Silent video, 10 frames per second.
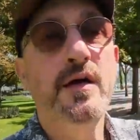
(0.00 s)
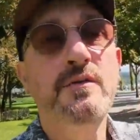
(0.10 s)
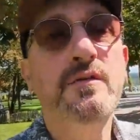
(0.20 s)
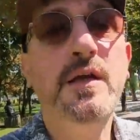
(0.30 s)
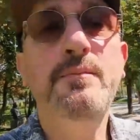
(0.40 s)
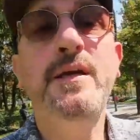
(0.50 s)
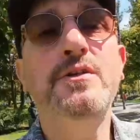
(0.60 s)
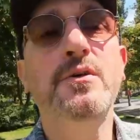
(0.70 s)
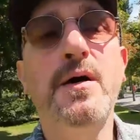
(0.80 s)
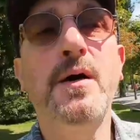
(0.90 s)
And in the
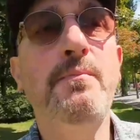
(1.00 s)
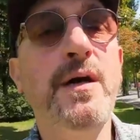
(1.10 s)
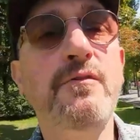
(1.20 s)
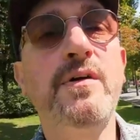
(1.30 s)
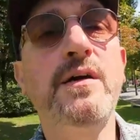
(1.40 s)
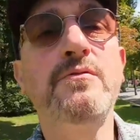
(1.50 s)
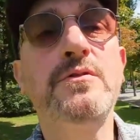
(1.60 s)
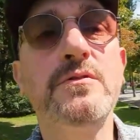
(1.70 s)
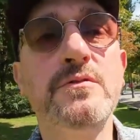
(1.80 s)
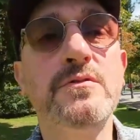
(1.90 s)
meantime, I'll pan
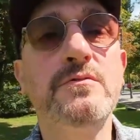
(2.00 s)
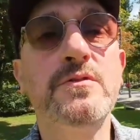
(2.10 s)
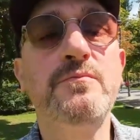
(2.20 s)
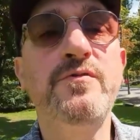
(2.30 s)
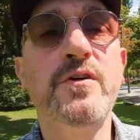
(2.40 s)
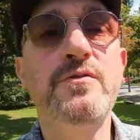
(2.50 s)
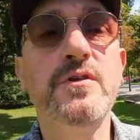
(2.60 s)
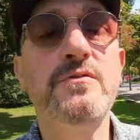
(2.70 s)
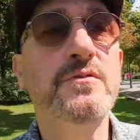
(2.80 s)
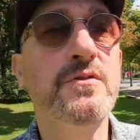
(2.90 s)
round some
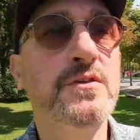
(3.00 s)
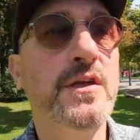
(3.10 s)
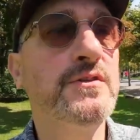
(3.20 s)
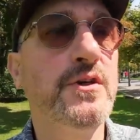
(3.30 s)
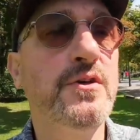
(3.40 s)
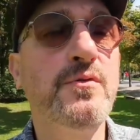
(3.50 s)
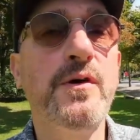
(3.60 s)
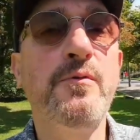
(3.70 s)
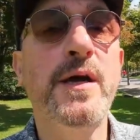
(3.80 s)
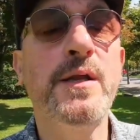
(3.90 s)
photos just to show you
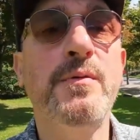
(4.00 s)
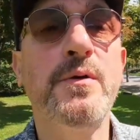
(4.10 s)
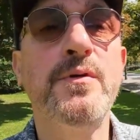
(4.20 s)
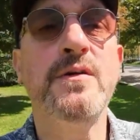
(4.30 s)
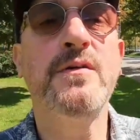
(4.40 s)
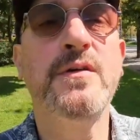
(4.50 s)
where I'm at the moment.